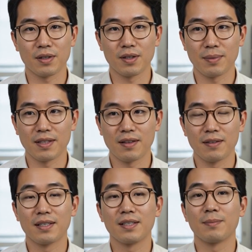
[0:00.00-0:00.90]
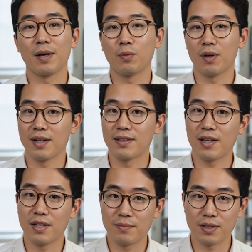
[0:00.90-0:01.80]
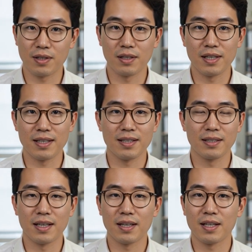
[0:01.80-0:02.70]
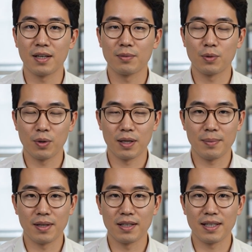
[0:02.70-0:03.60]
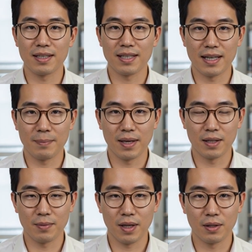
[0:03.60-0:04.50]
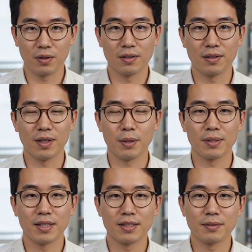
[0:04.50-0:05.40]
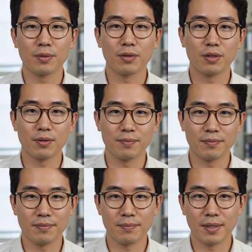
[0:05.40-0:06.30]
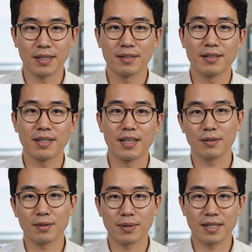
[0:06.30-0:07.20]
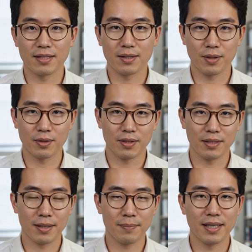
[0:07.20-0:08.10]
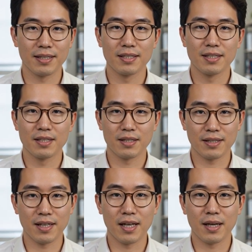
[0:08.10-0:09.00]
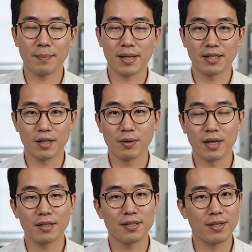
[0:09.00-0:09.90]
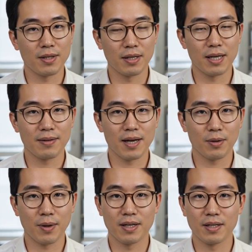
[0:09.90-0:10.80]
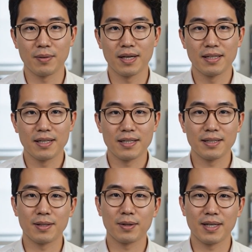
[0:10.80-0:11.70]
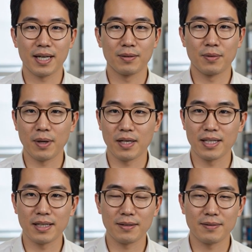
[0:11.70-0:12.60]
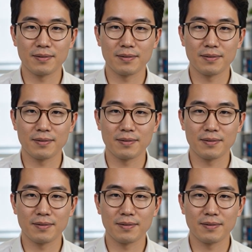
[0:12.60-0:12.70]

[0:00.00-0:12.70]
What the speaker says: There's a piece of evidence about Wine's current maturity that carries more credibility than any benchmark or developer testimonial, because it comes from an institution that makes decisions based on rigorous security evaluation rather than enthusiasm or marketing.